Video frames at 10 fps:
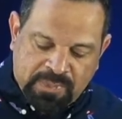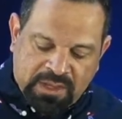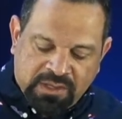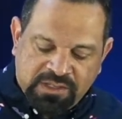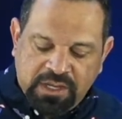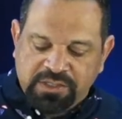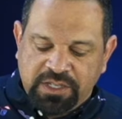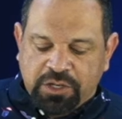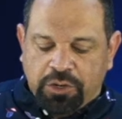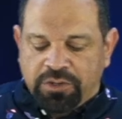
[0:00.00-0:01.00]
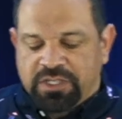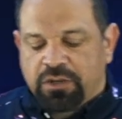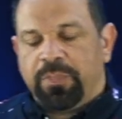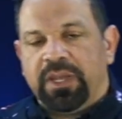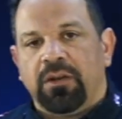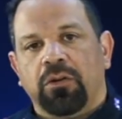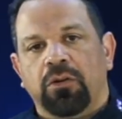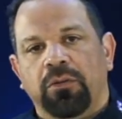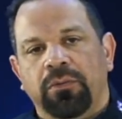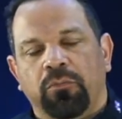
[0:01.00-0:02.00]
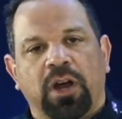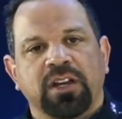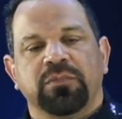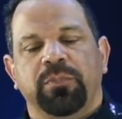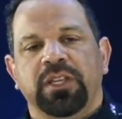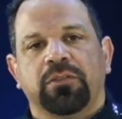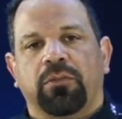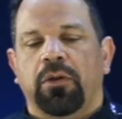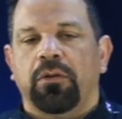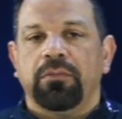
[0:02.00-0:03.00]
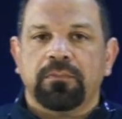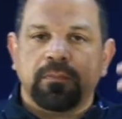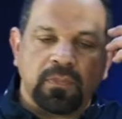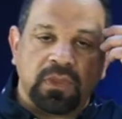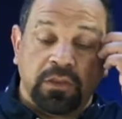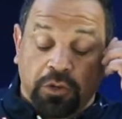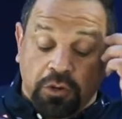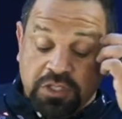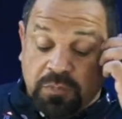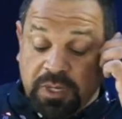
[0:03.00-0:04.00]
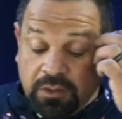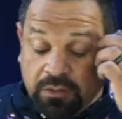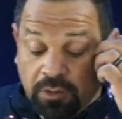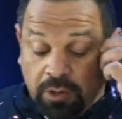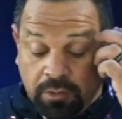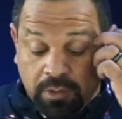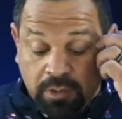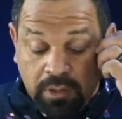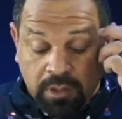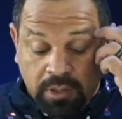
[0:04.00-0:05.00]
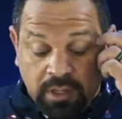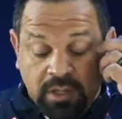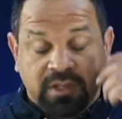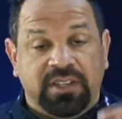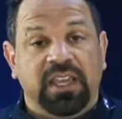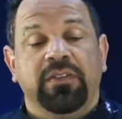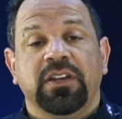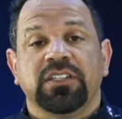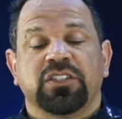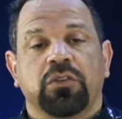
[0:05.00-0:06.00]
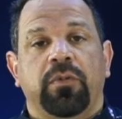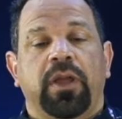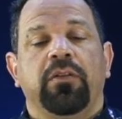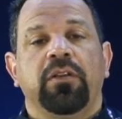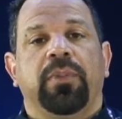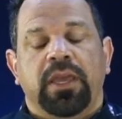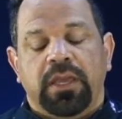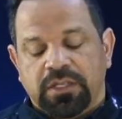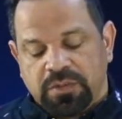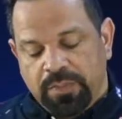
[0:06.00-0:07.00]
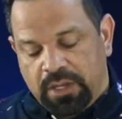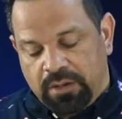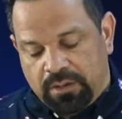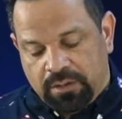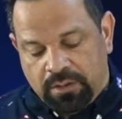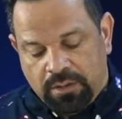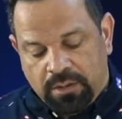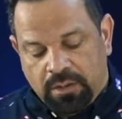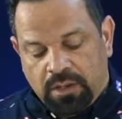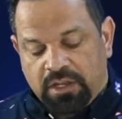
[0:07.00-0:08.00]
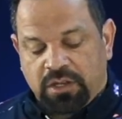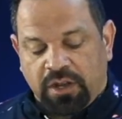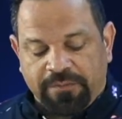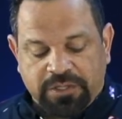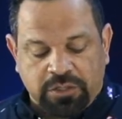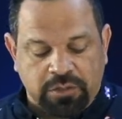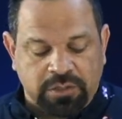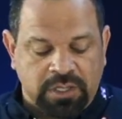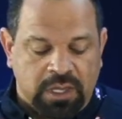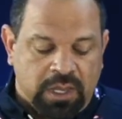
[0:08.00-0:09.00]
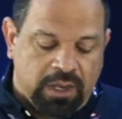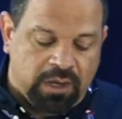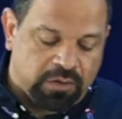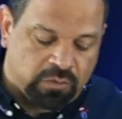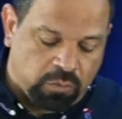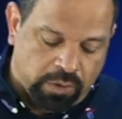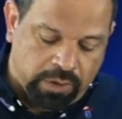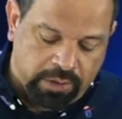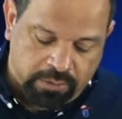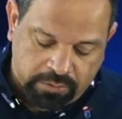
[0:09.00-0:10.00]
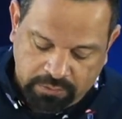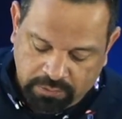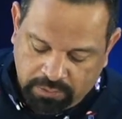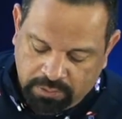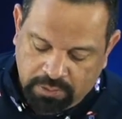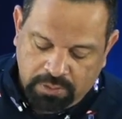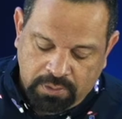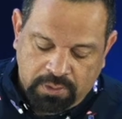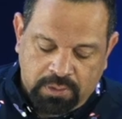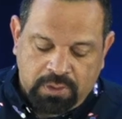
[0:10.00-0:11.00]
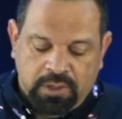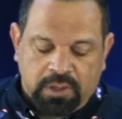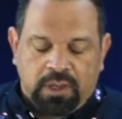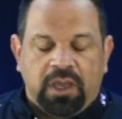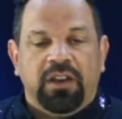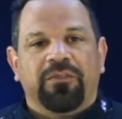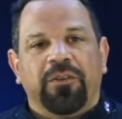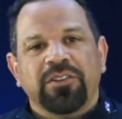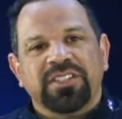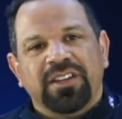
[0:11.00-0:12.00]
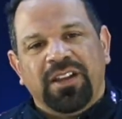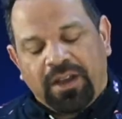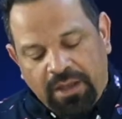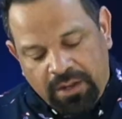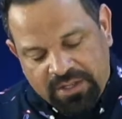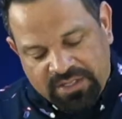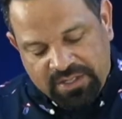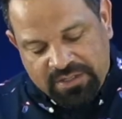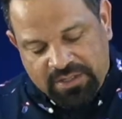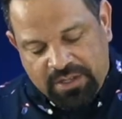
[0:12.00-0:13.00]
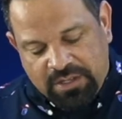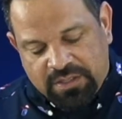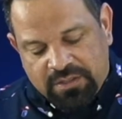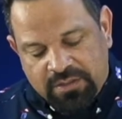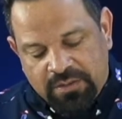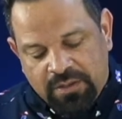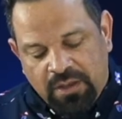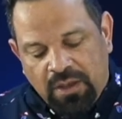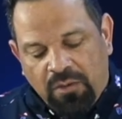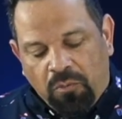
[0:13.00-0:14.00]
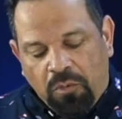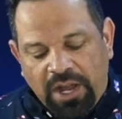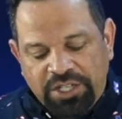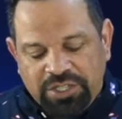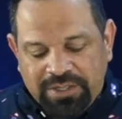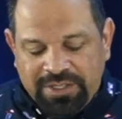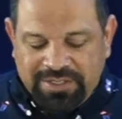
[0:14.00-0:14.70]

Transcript: See, as these curses are being hurled, rocks are being thrown, dirt's being thrown, David is surrounded by his men, his officers, and his warriors. And in verse 9, it says this: "Why should this